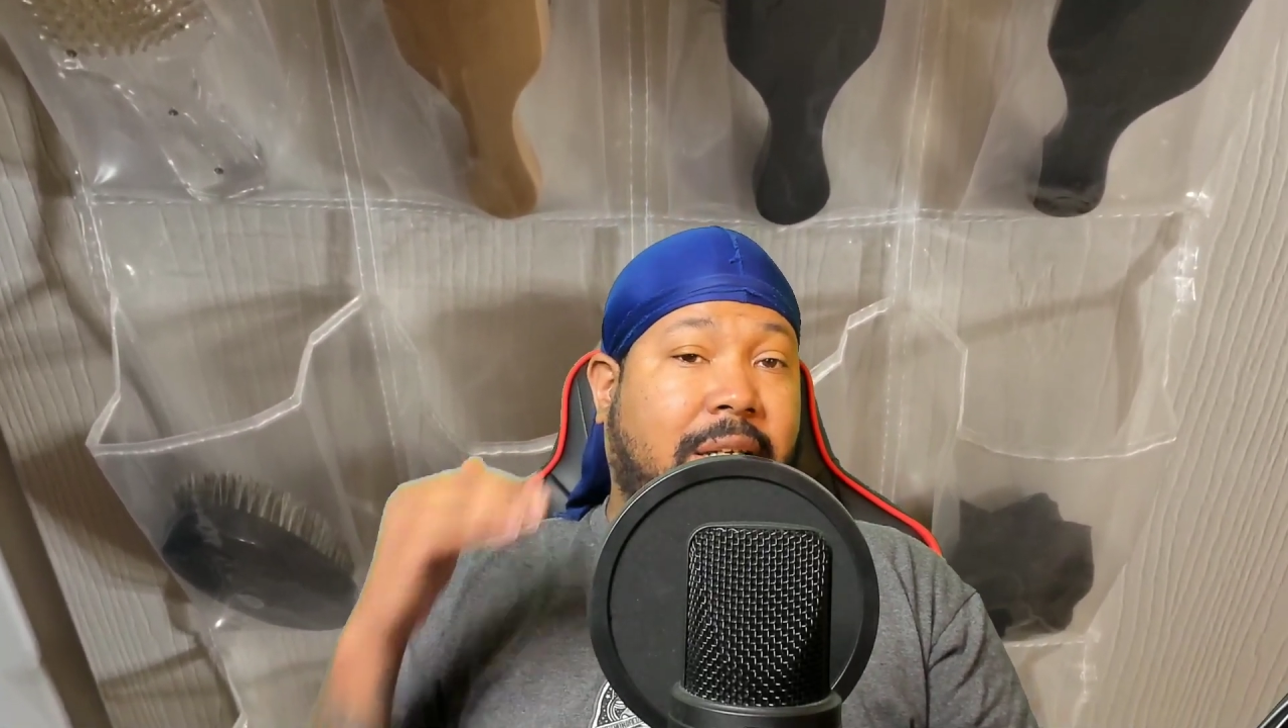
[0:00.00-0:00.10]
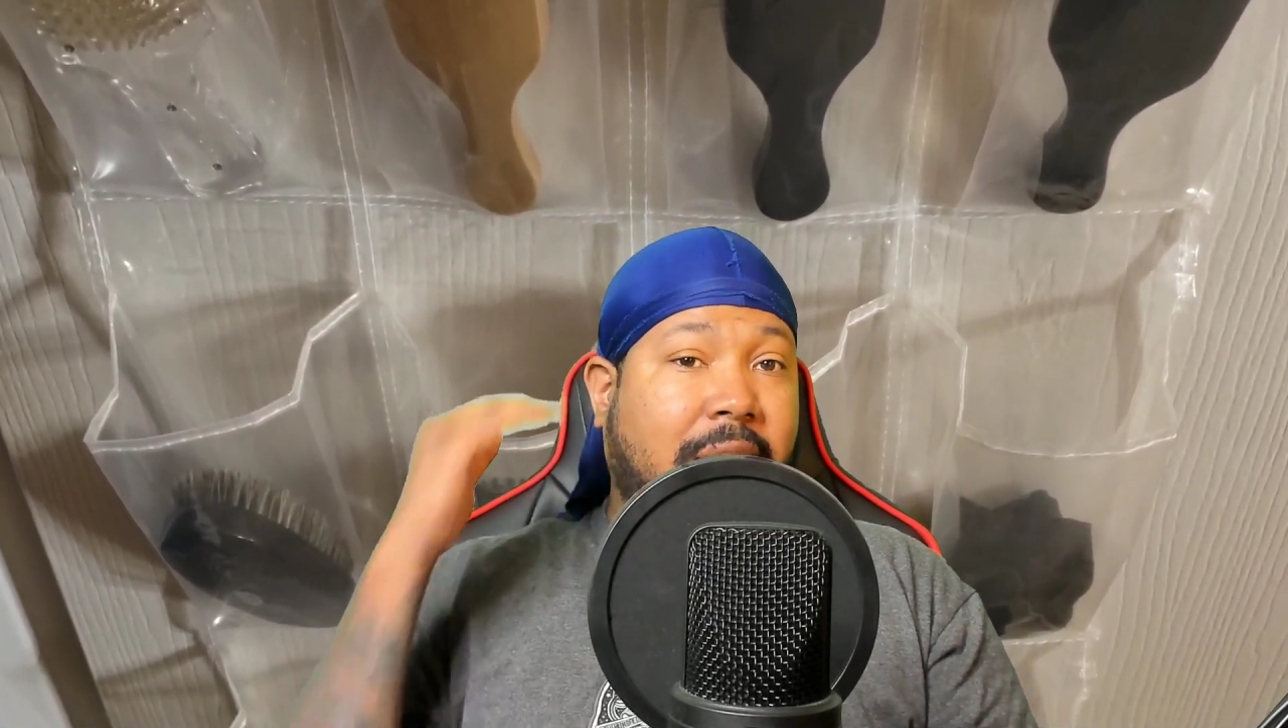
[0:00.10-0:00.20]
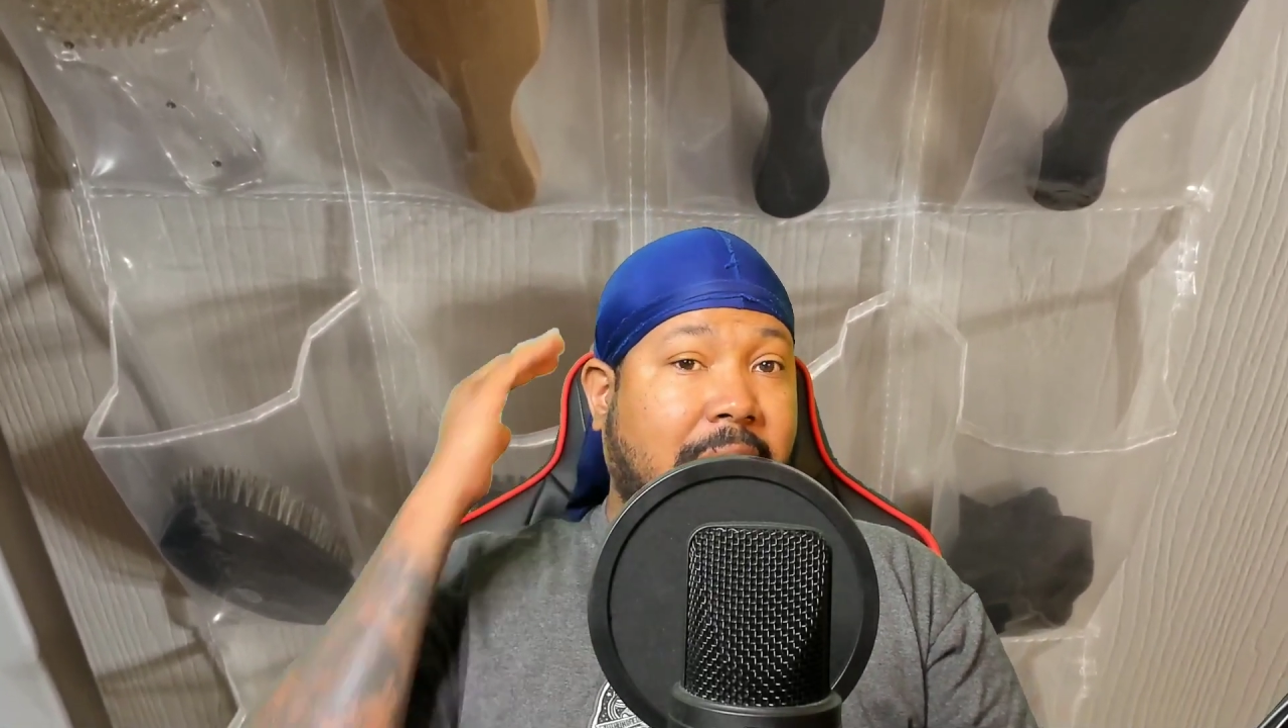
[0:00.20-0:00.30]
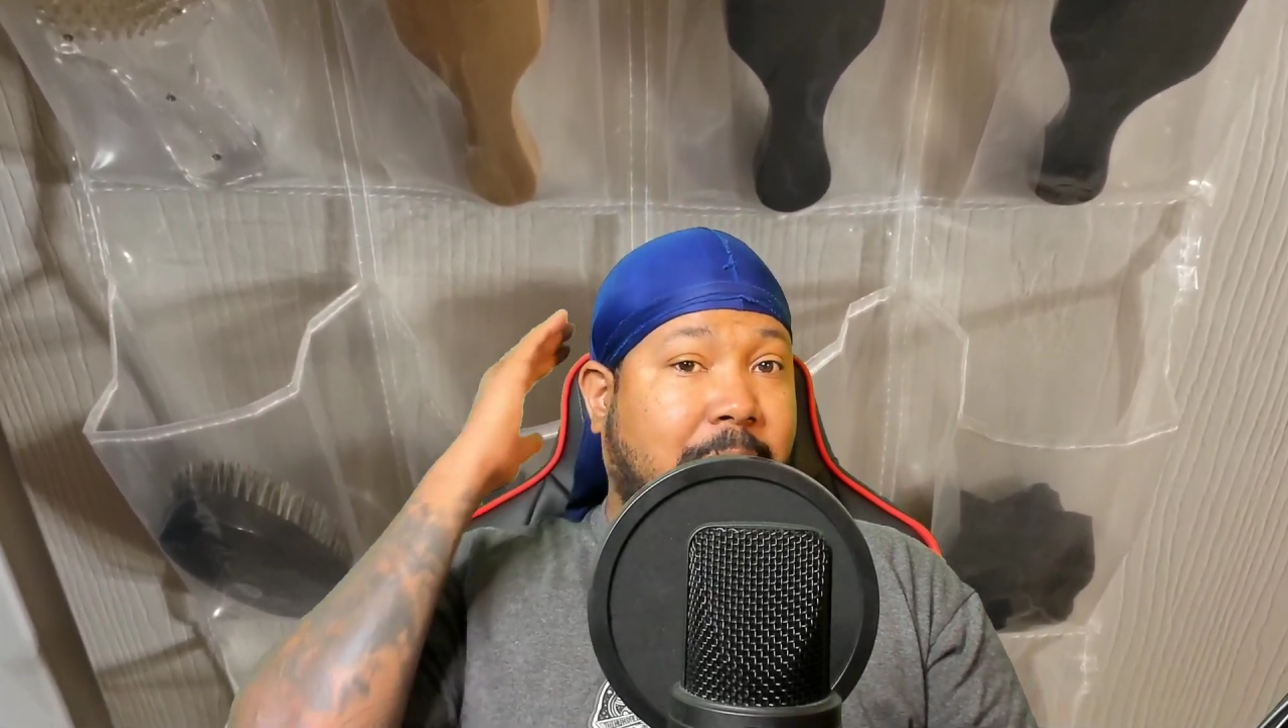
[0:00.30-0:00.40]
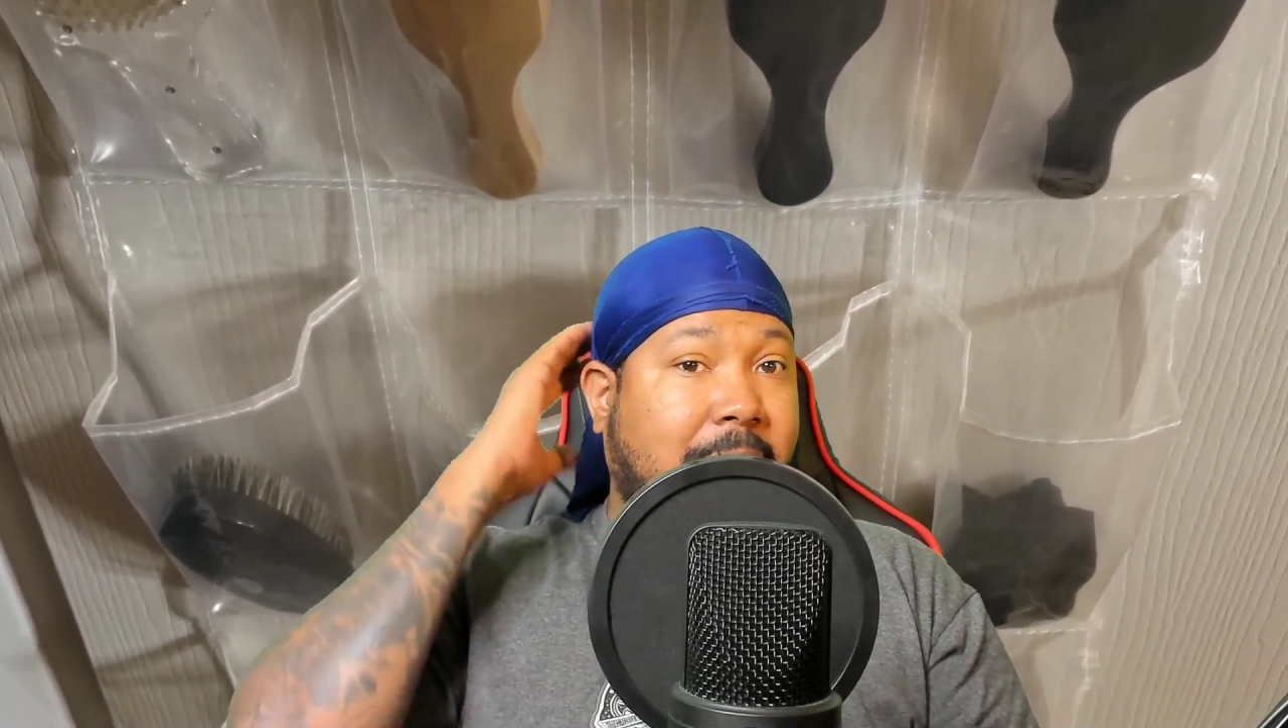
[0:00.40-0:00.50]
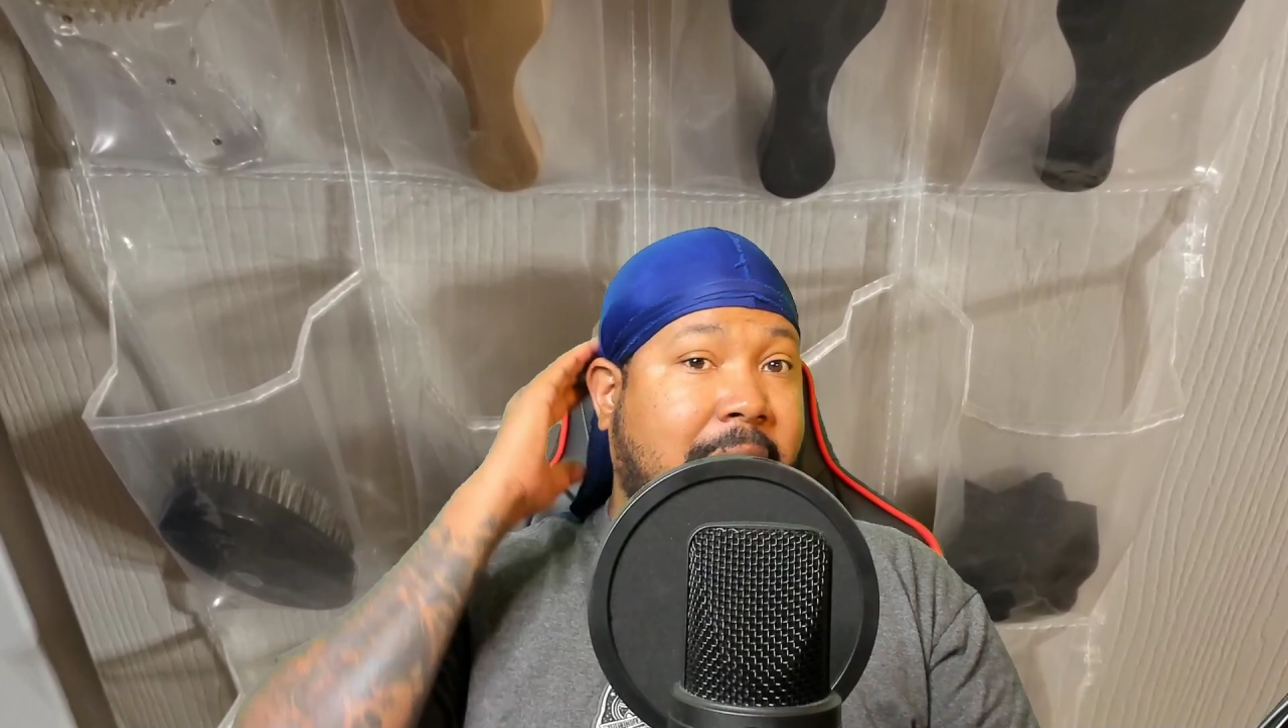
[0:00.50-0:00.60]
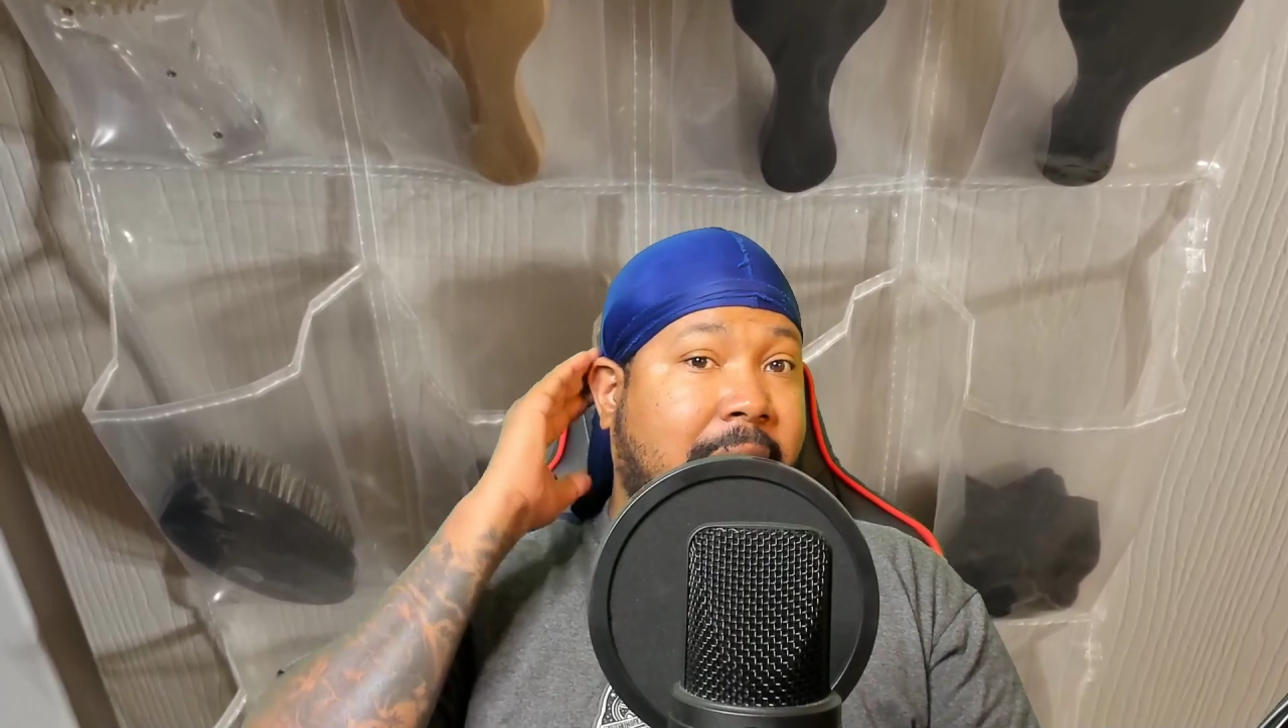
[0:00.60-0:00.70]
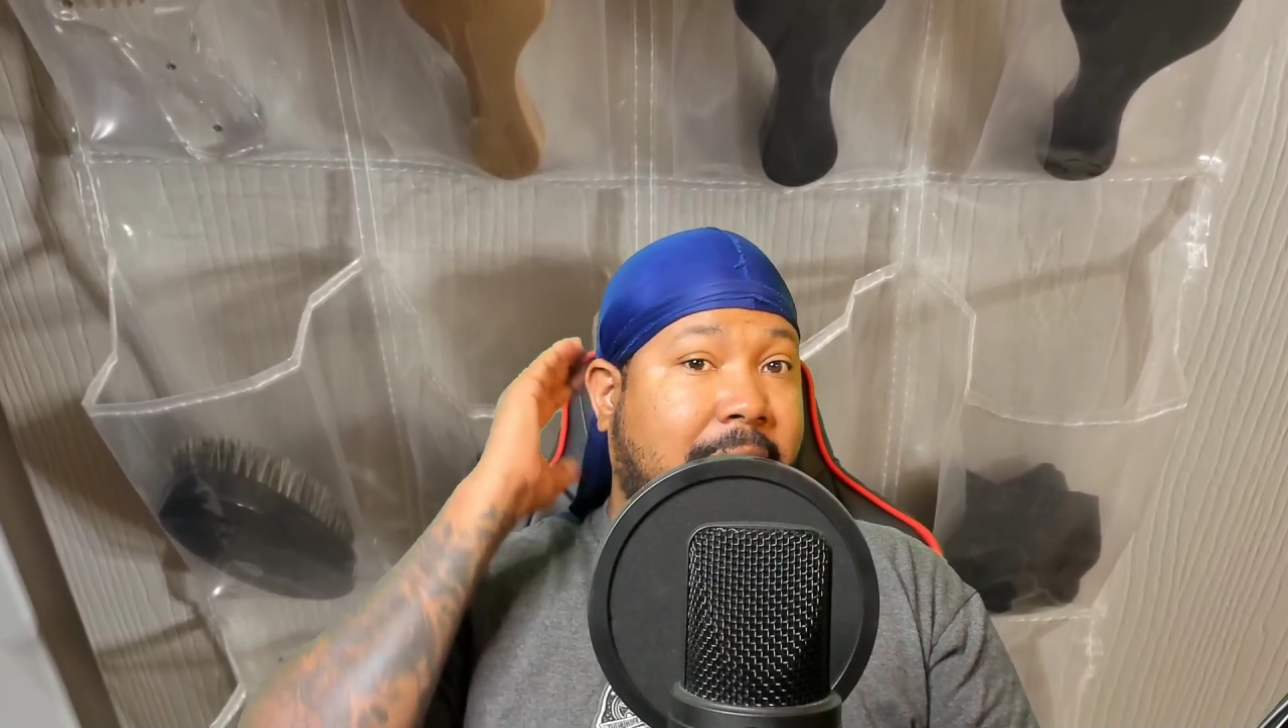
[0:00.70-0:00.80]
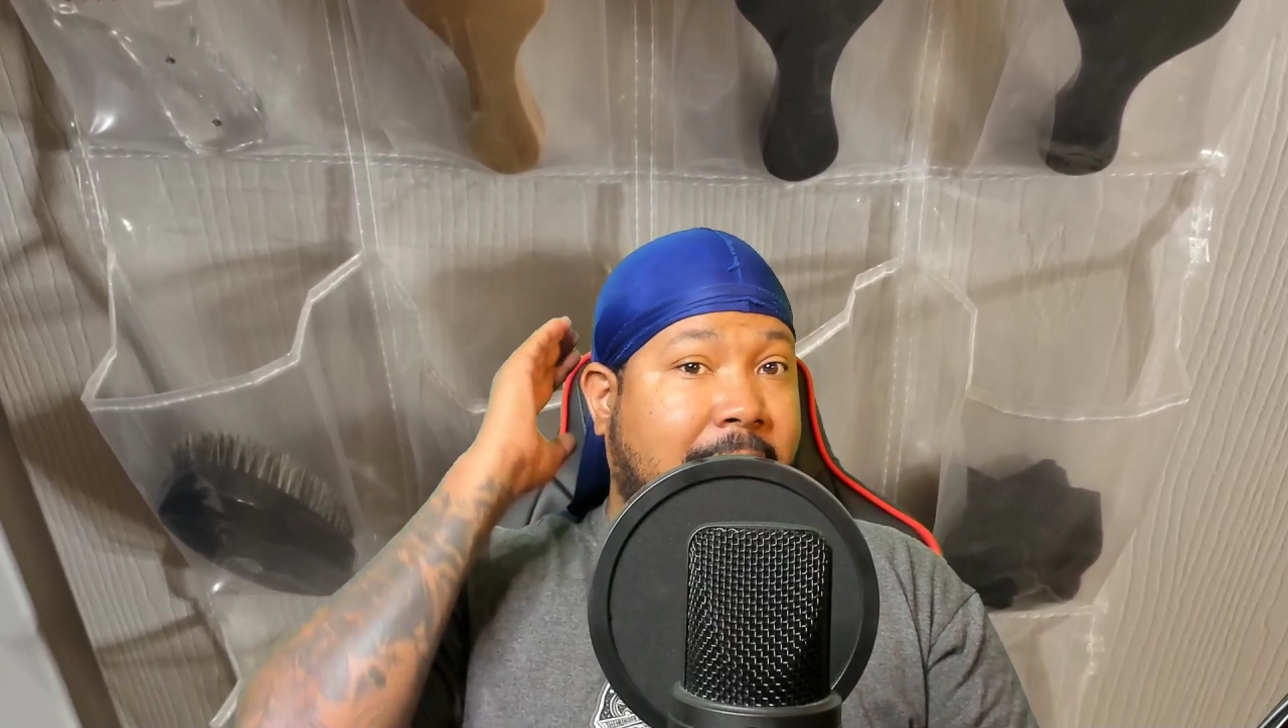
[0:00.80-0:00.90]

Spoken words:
keep that